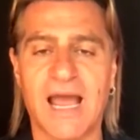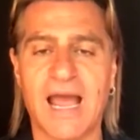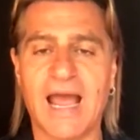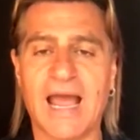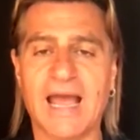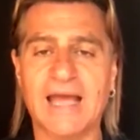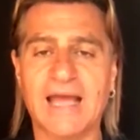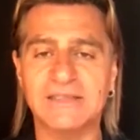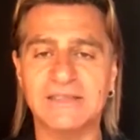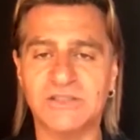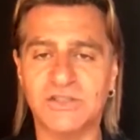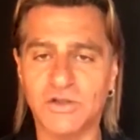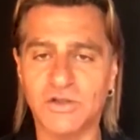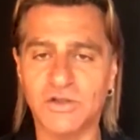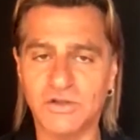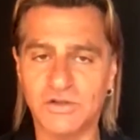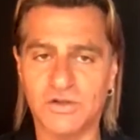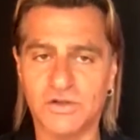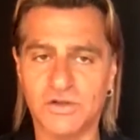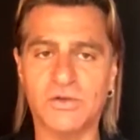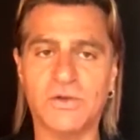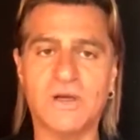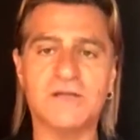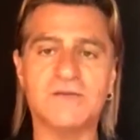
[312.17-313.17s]
as you
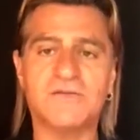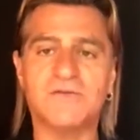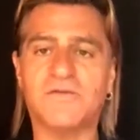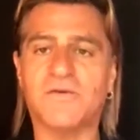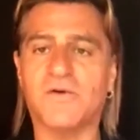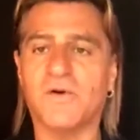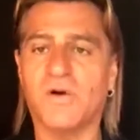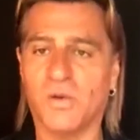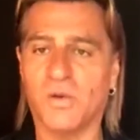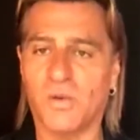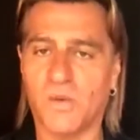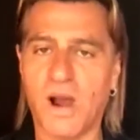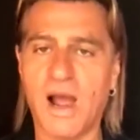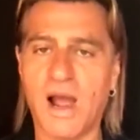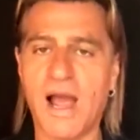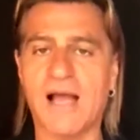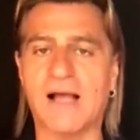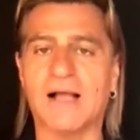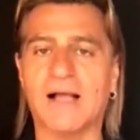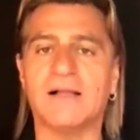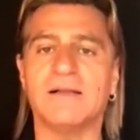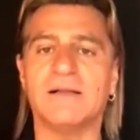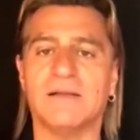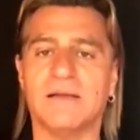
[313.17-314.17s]
do it for a
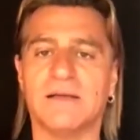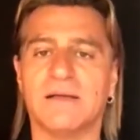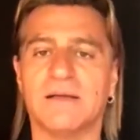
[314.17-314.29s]
while,